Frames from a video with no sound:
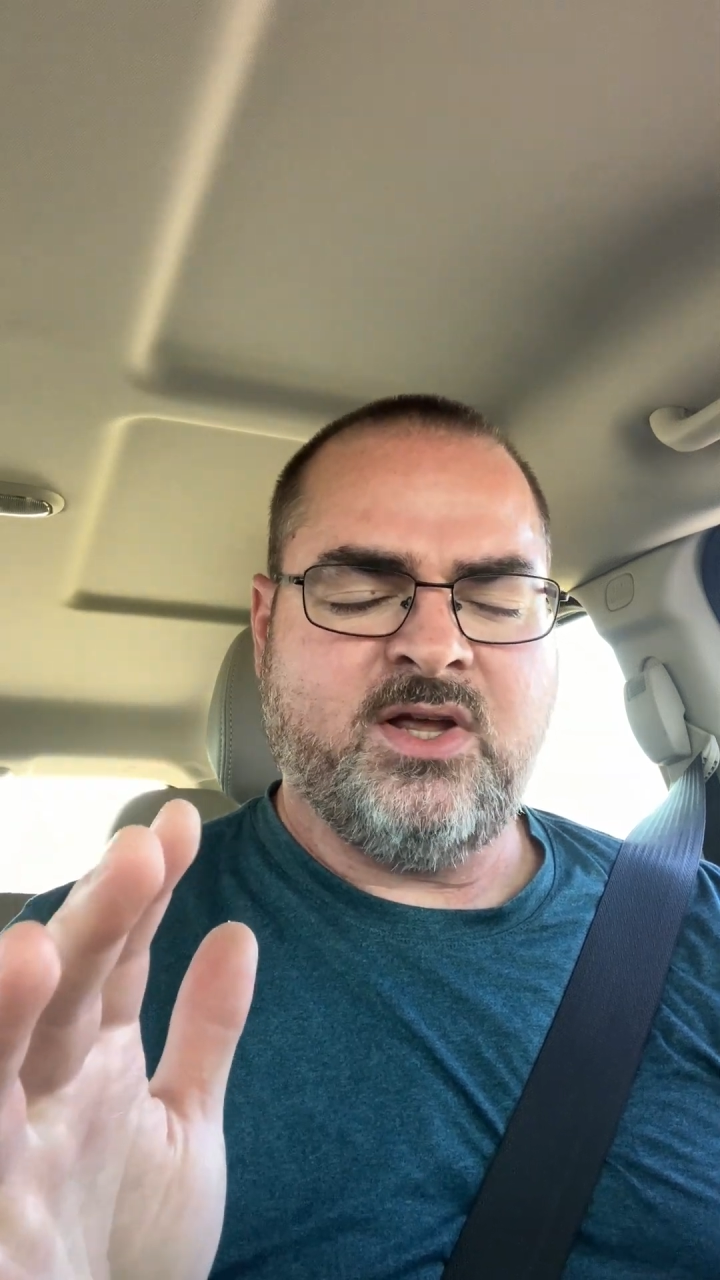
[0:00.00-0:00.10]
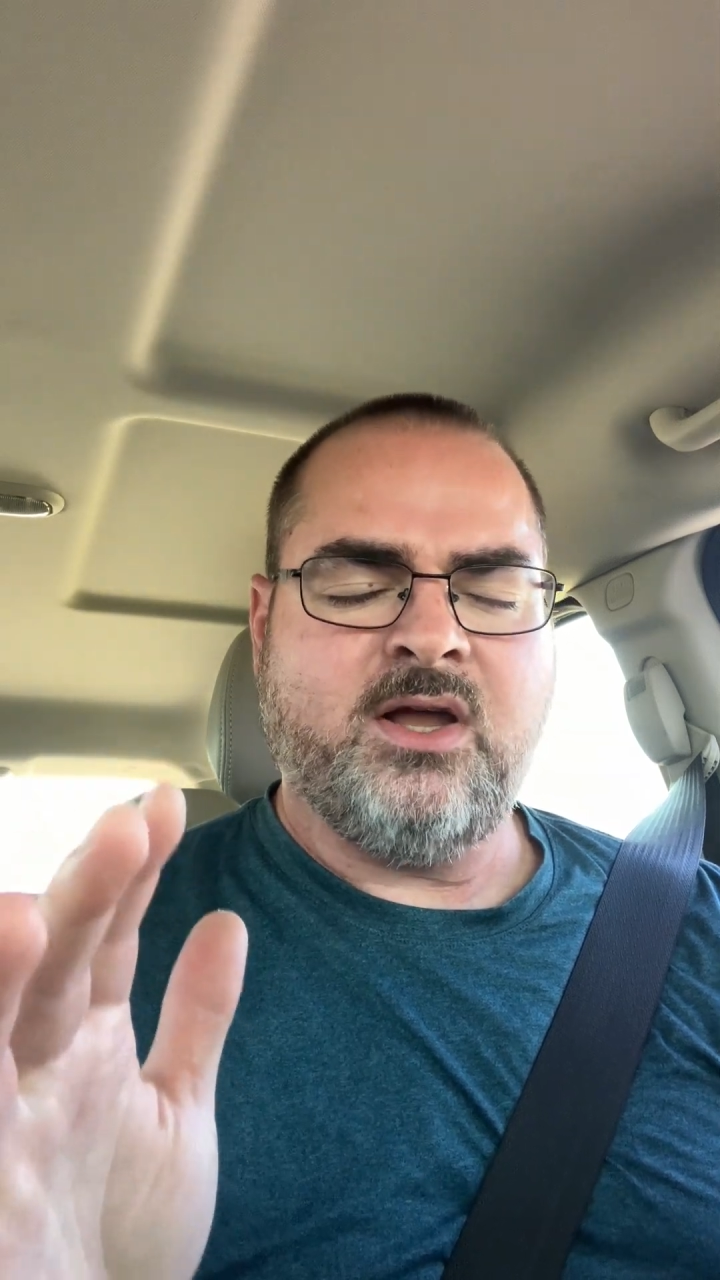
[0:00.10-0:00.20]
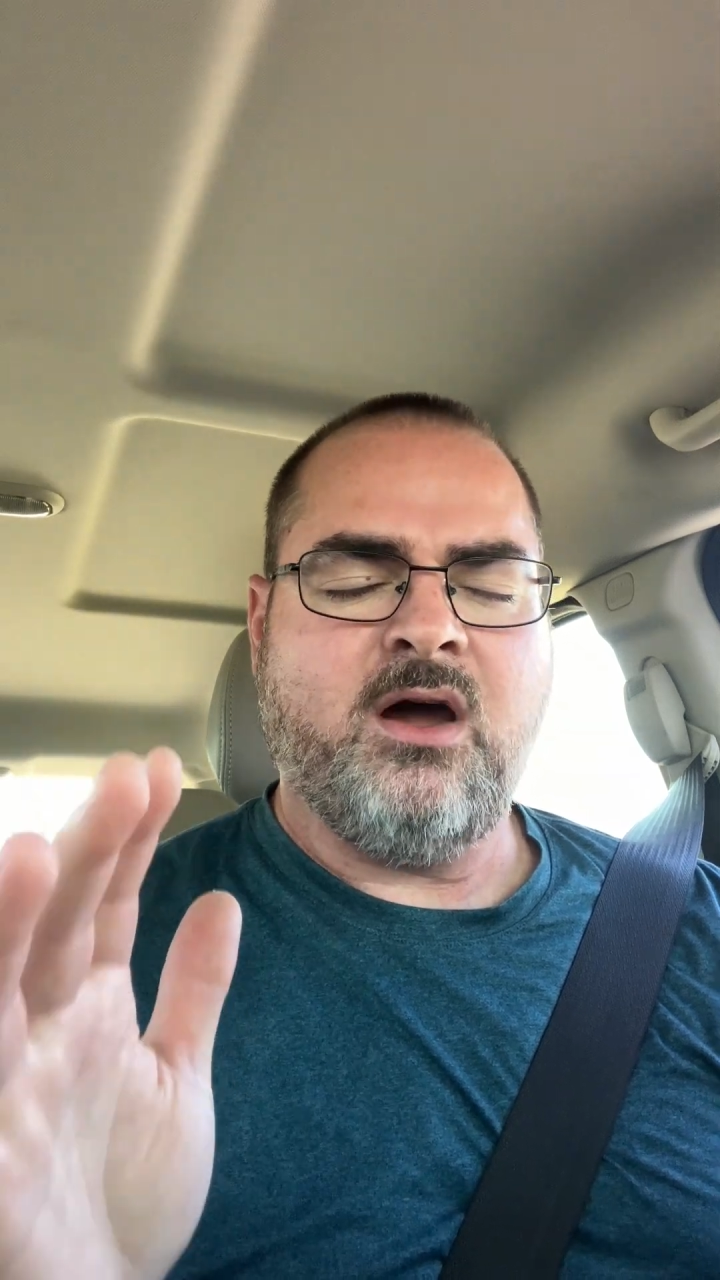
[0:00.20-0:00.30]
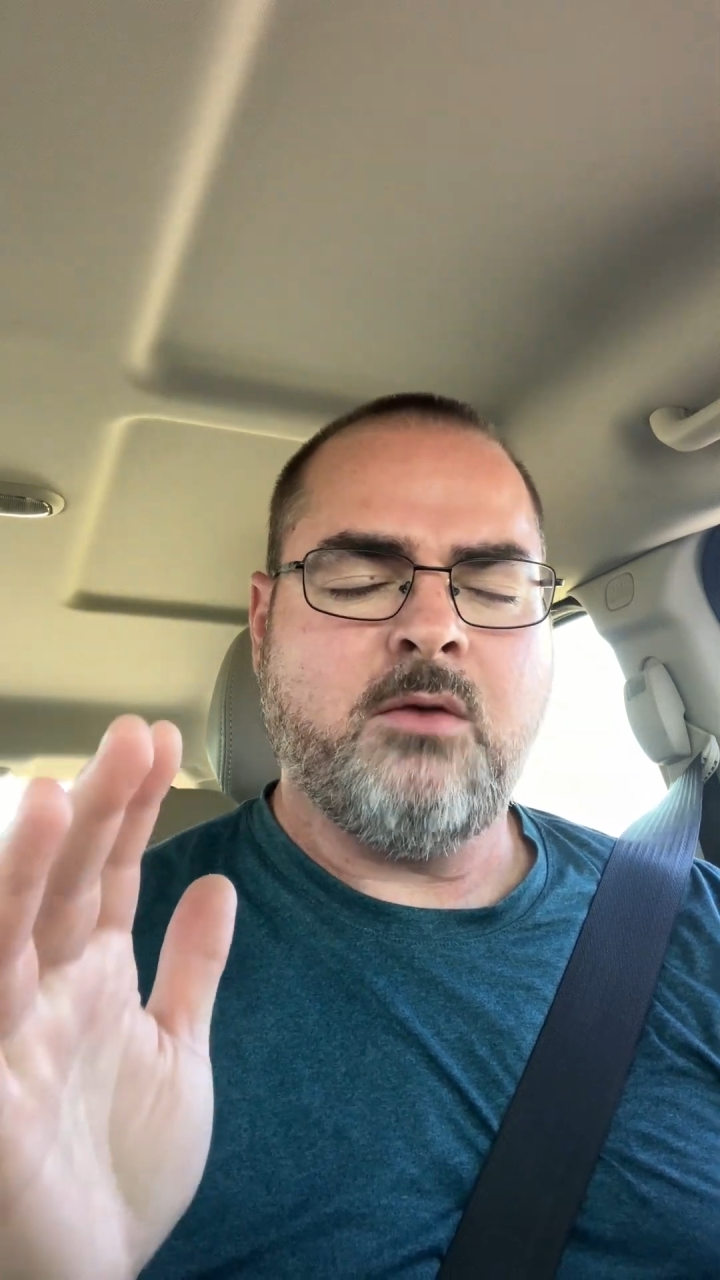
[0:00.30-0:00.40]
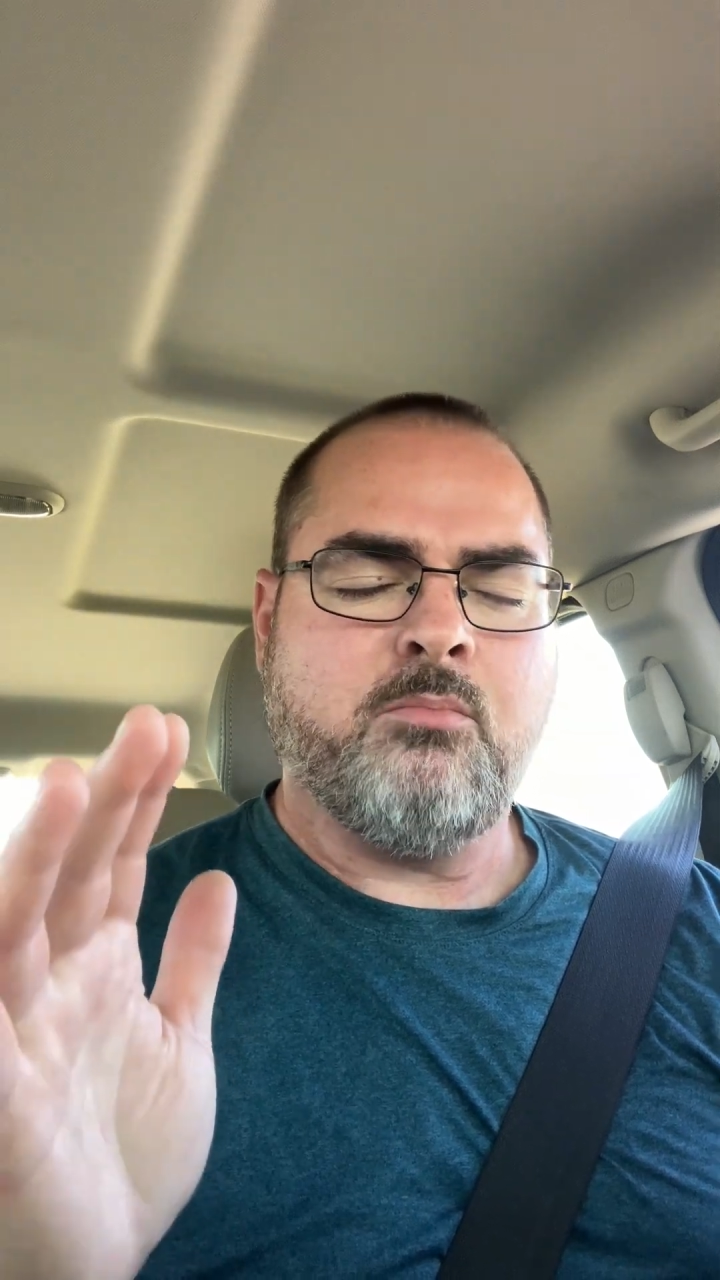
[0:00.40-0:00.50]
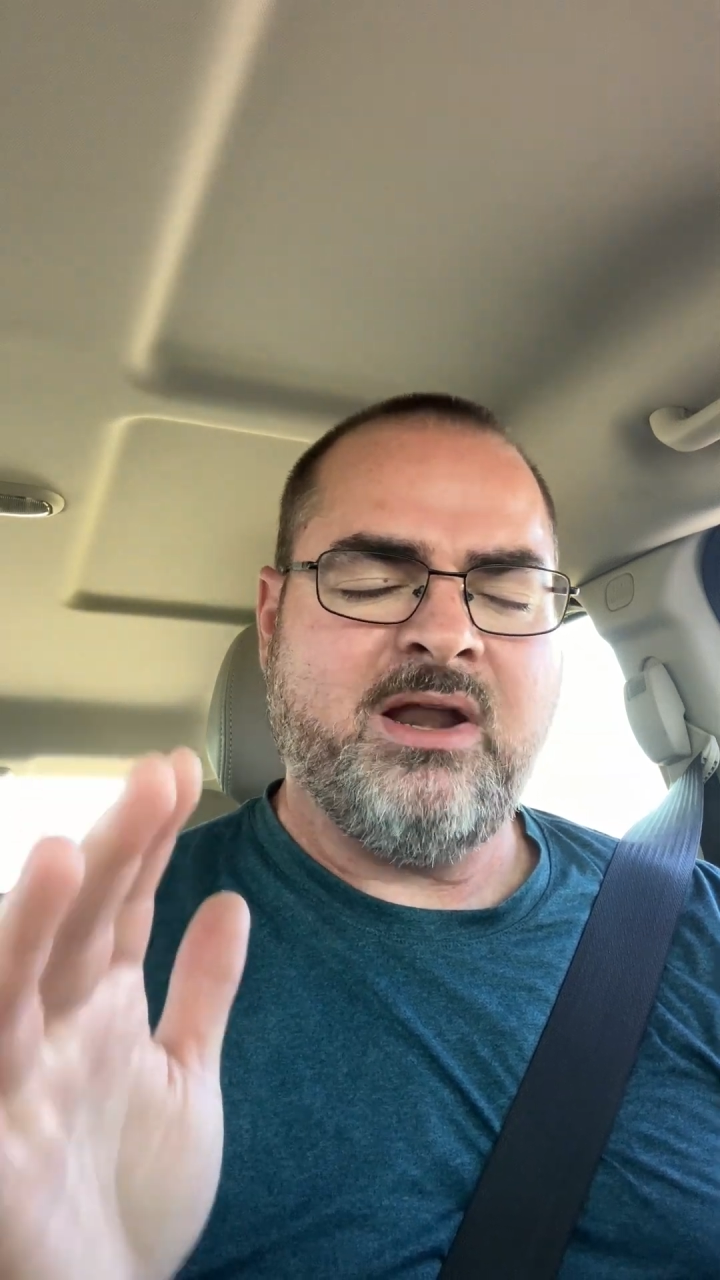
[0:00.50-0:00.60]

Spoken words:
and God